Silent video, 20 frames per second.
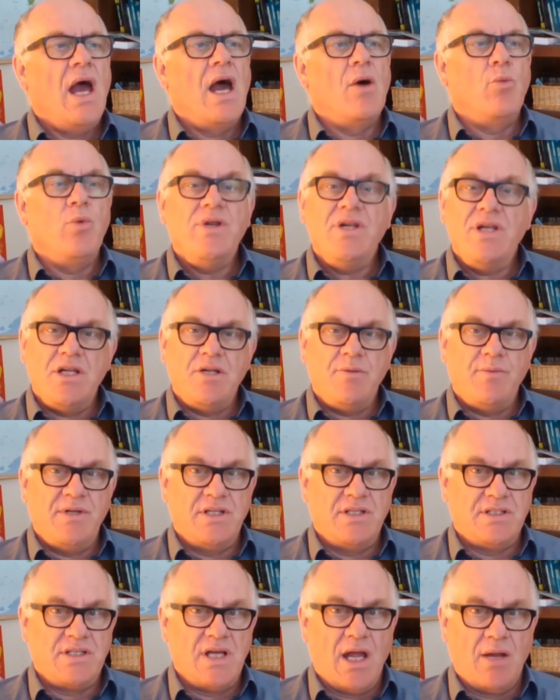And we need to be
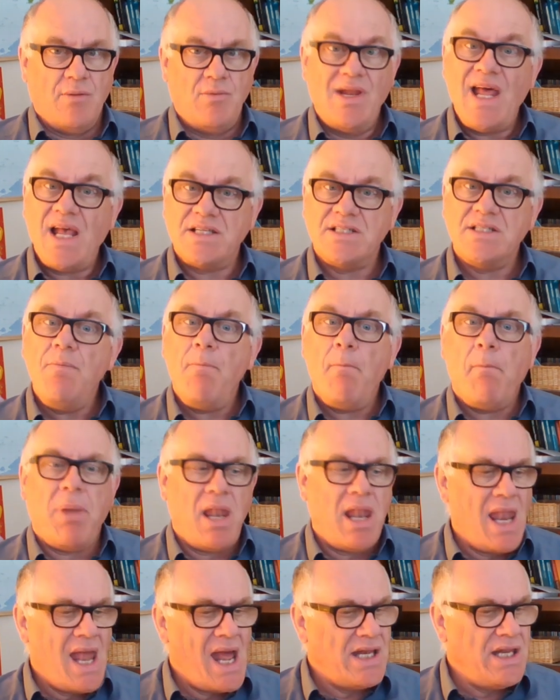the same. Lesson
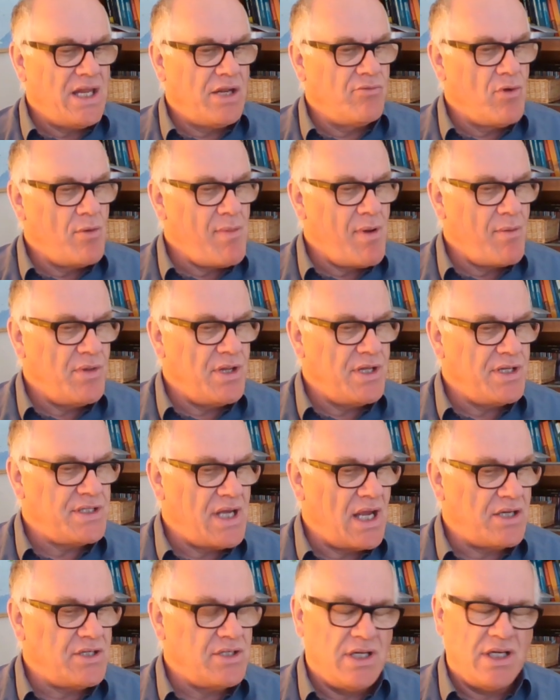planning, remember this
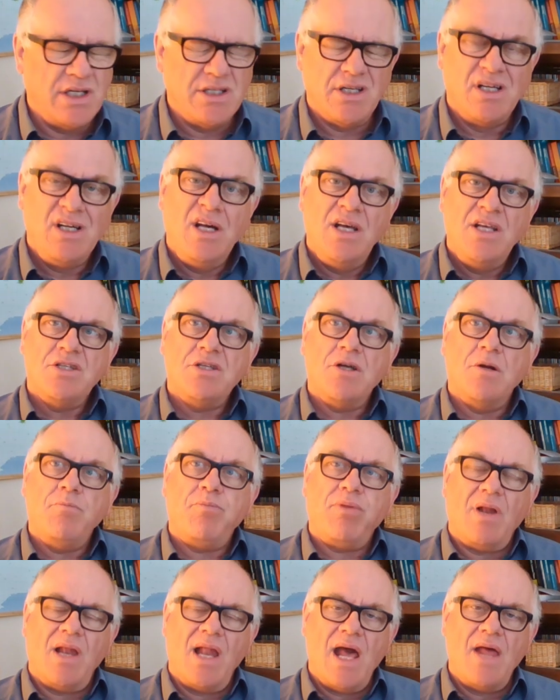section is, so
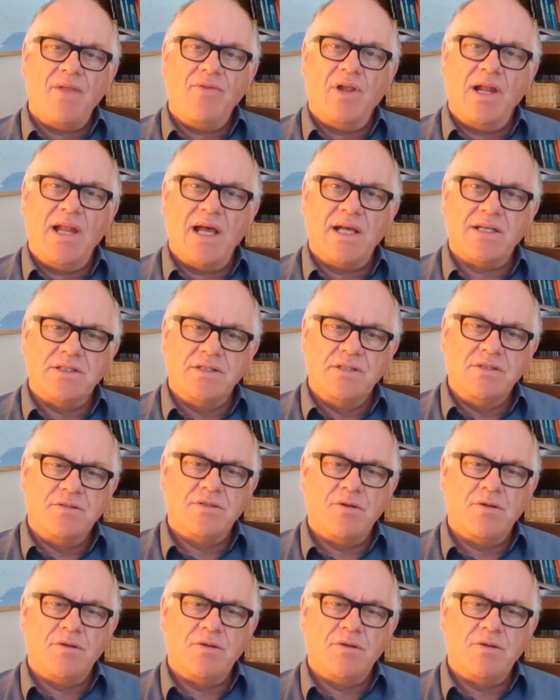plan the lesson.